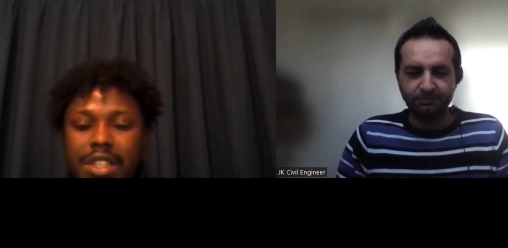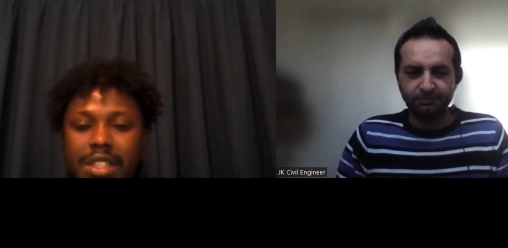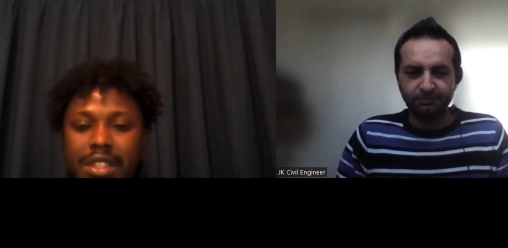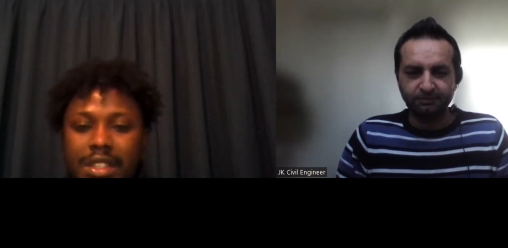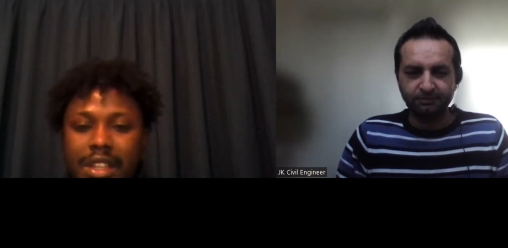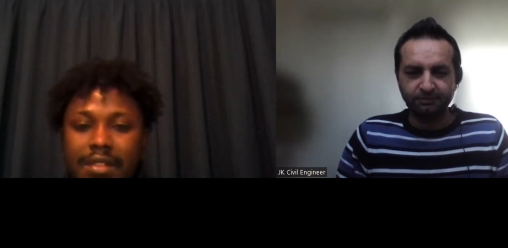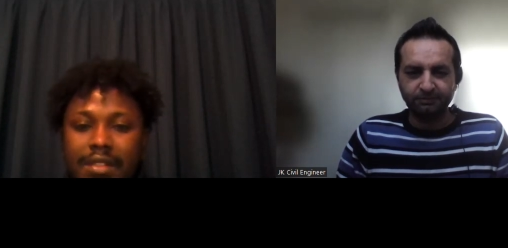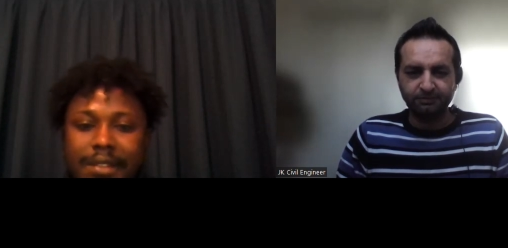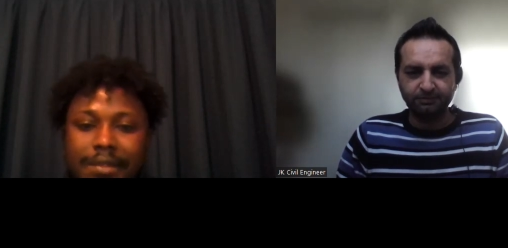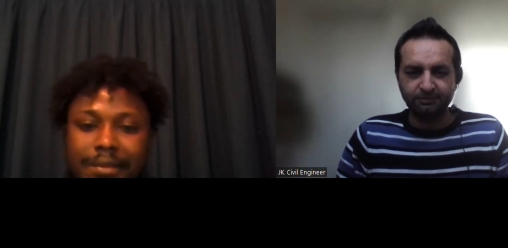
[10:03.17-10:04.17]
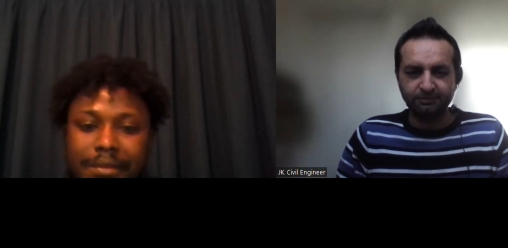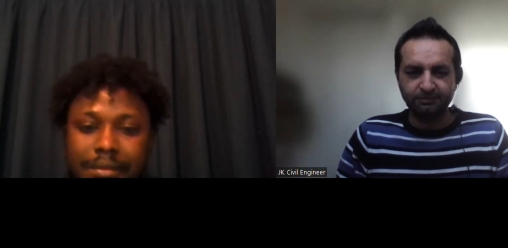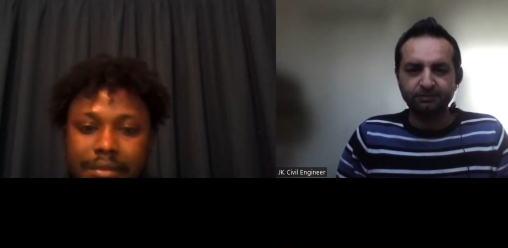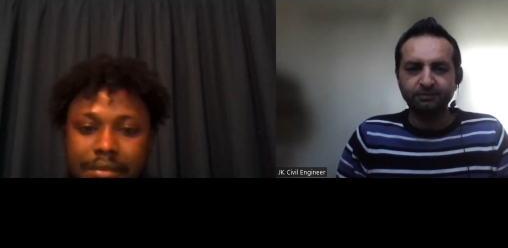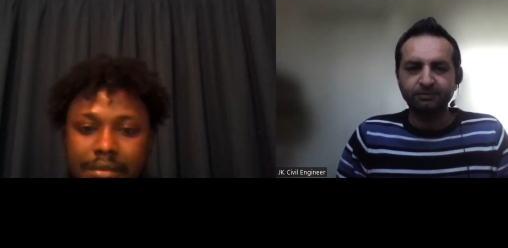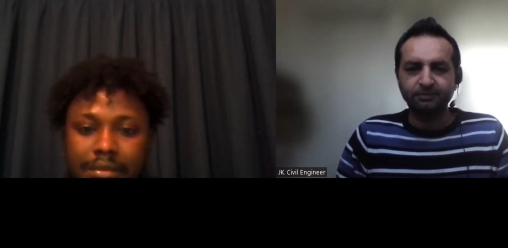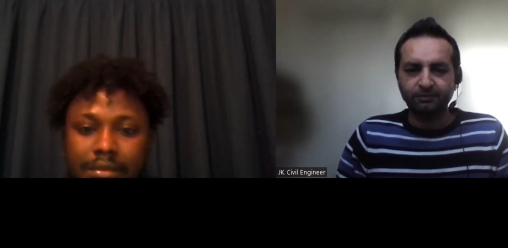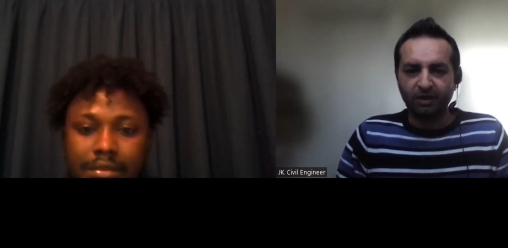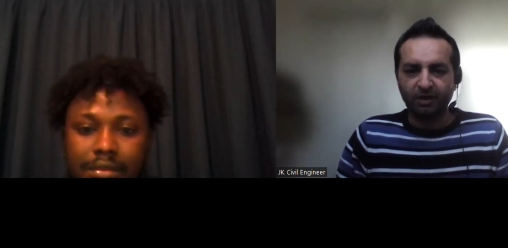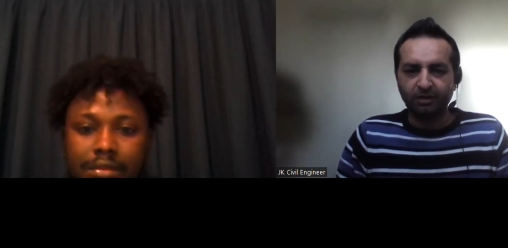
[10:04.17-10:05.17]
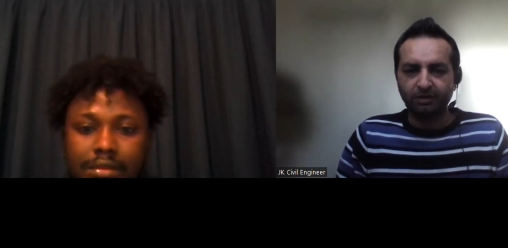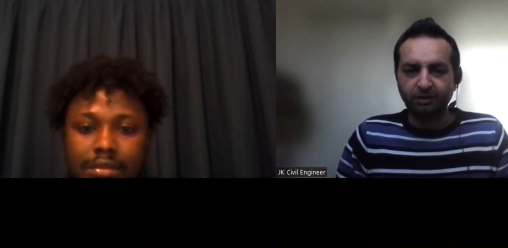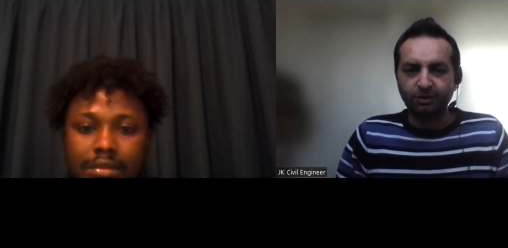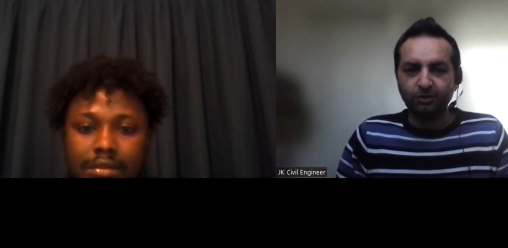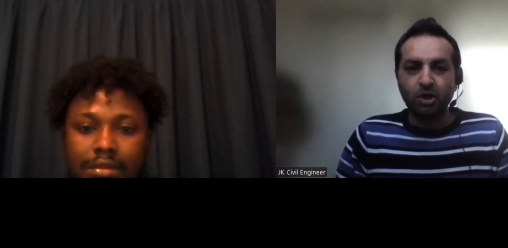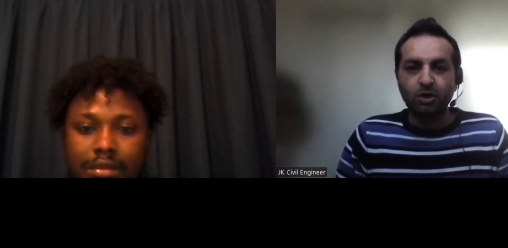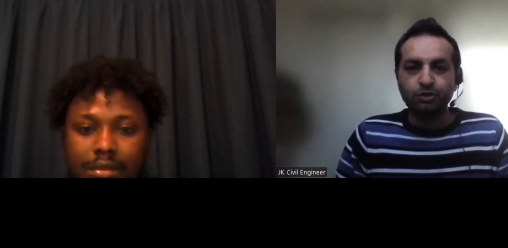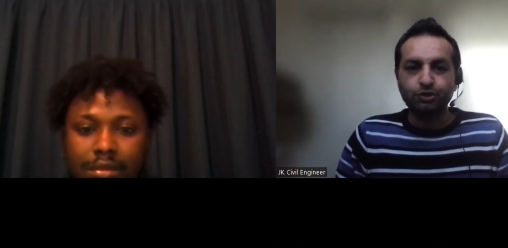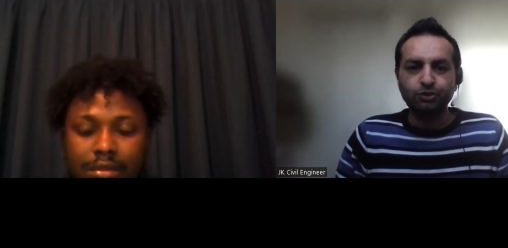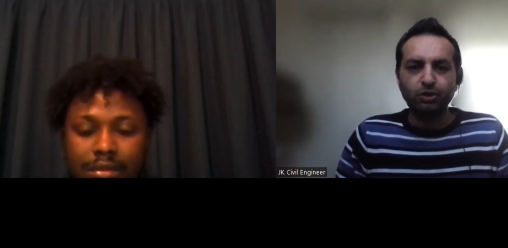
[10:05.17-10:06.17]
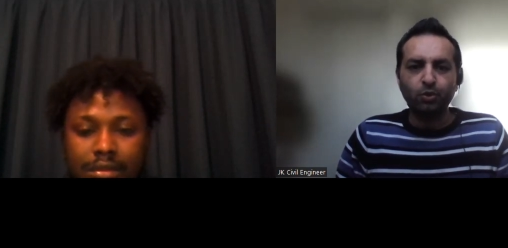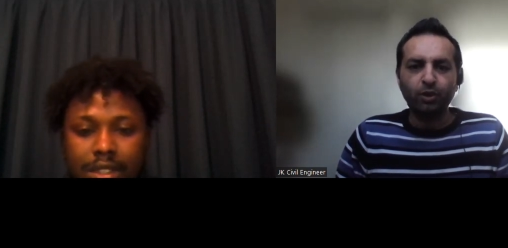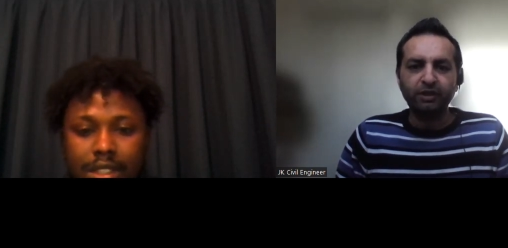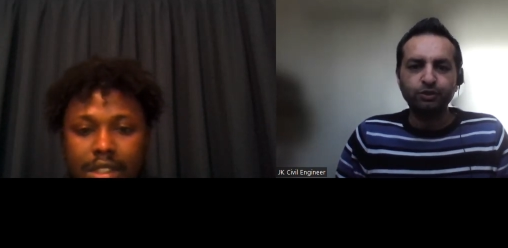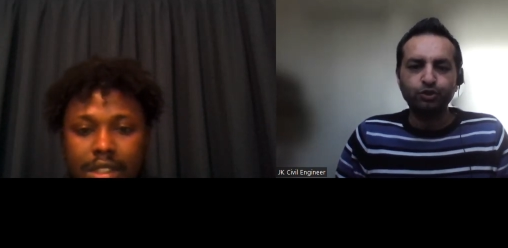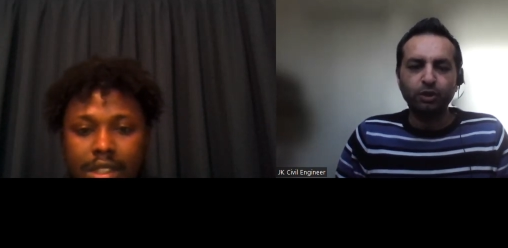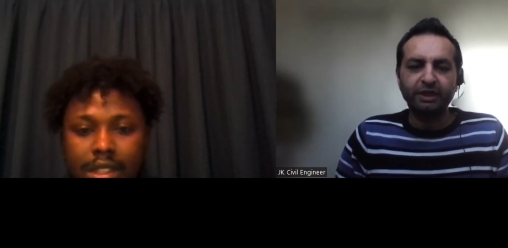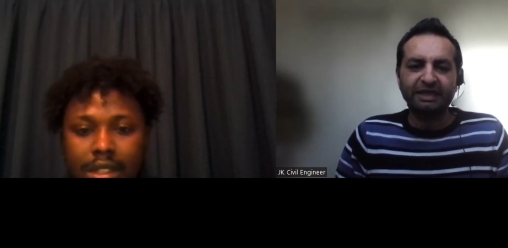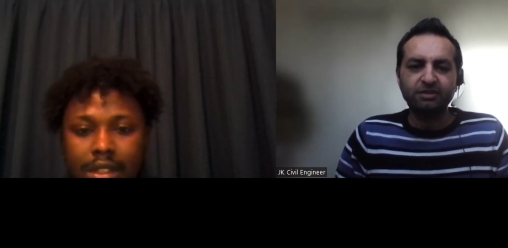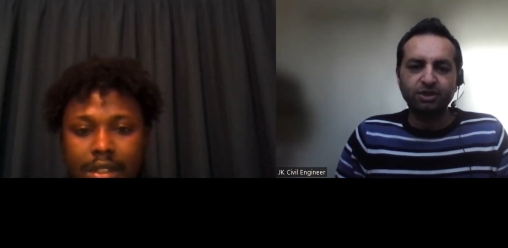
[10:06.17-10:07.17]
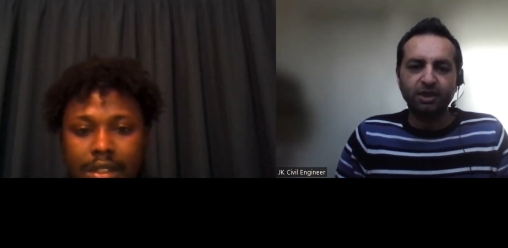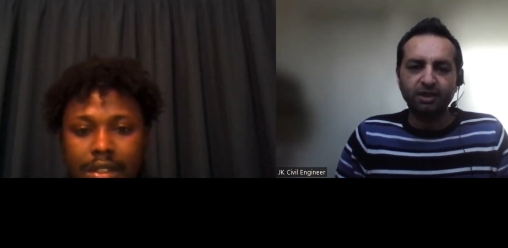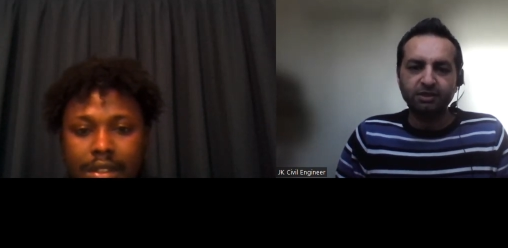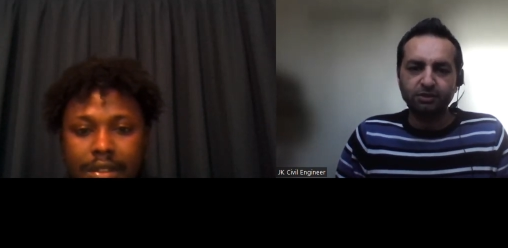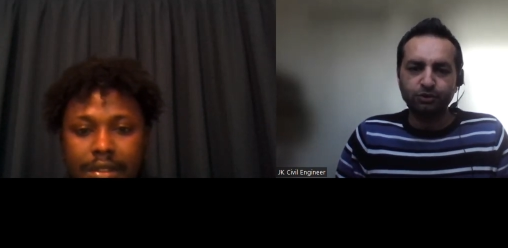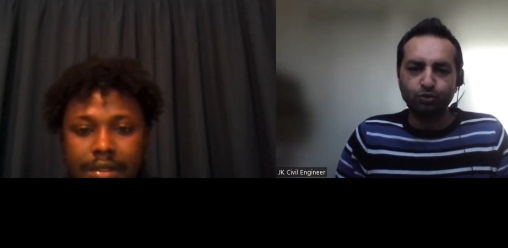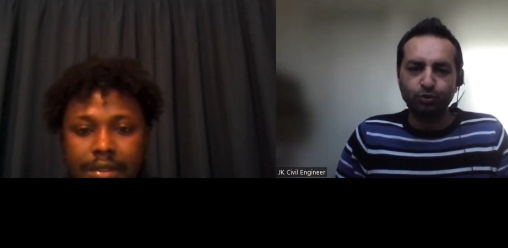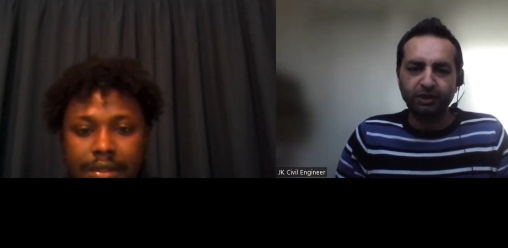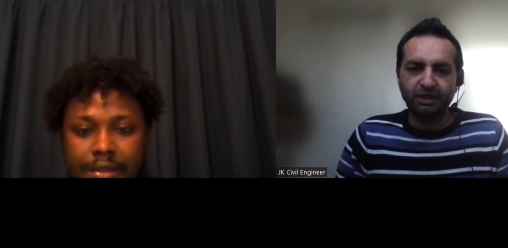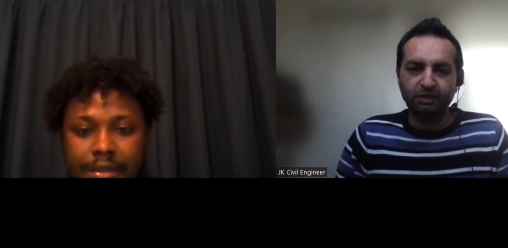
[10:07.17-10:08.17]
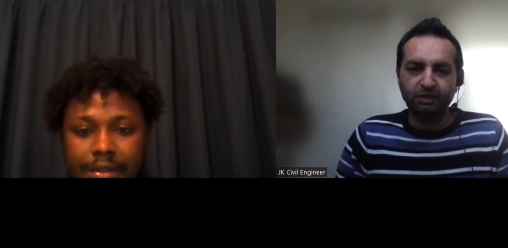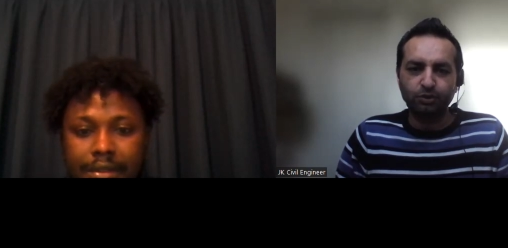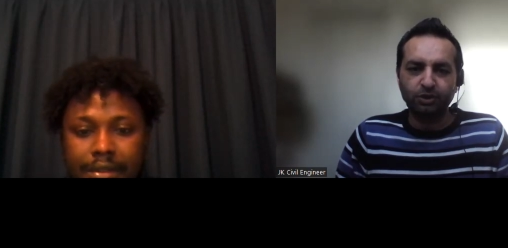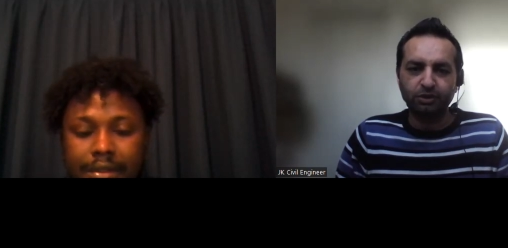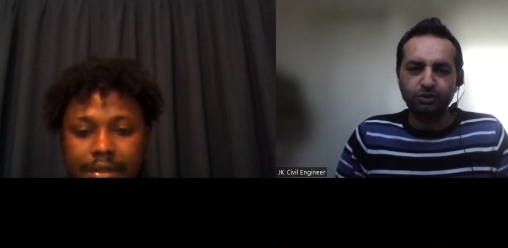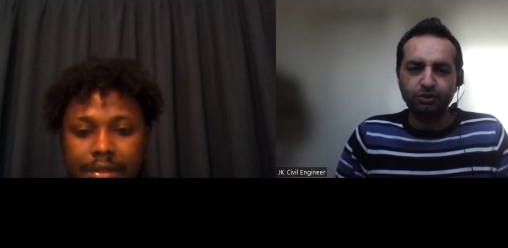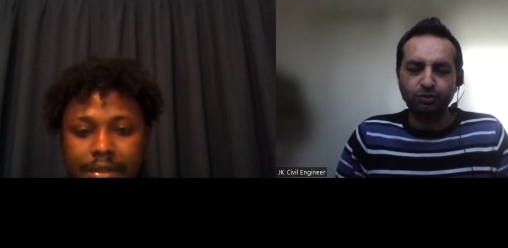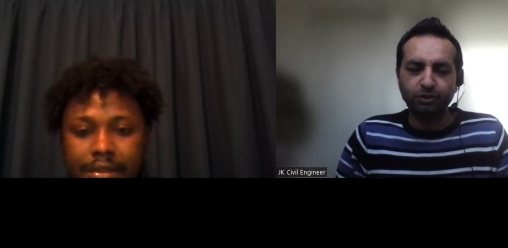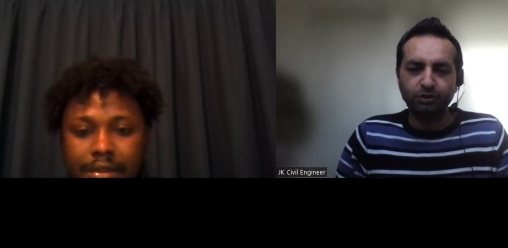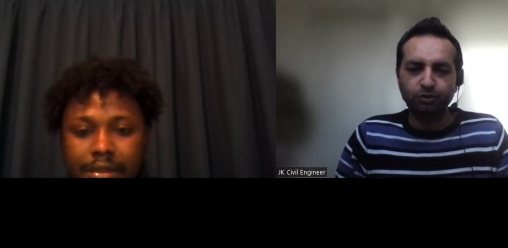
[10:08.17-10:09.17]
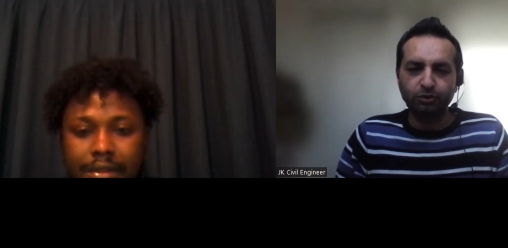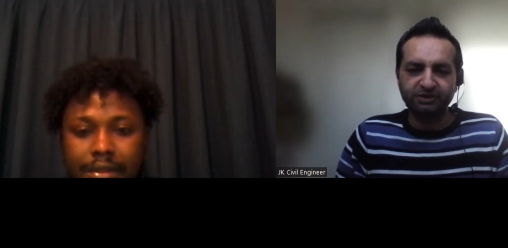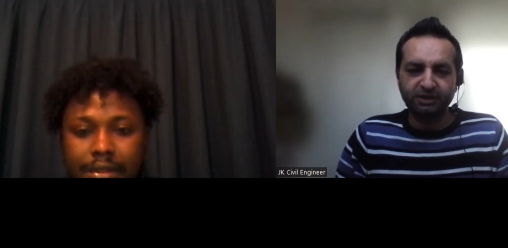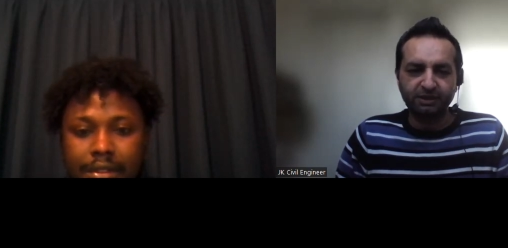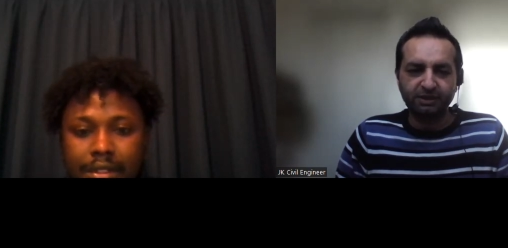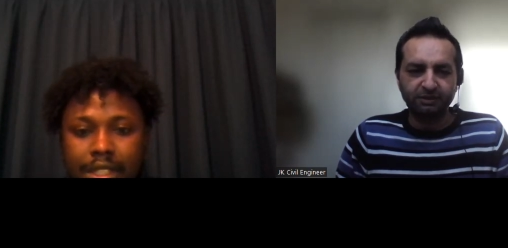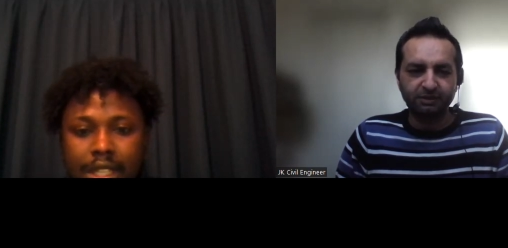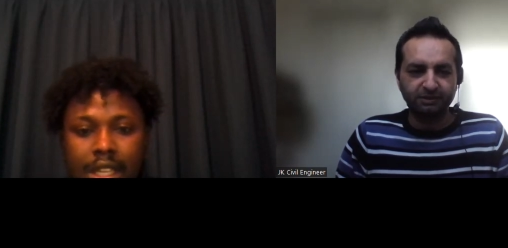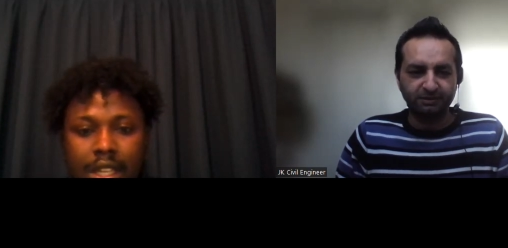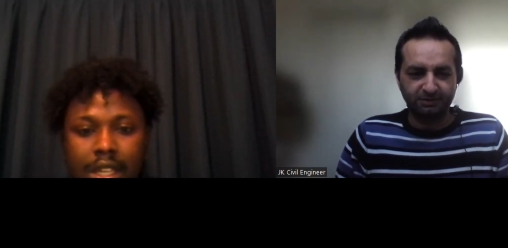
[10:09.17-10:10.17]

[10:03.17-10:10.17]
Speaker 1: and stuff.
Speaker 2: Thank you. Do you know whether you are entitled to work in the UK during your studies?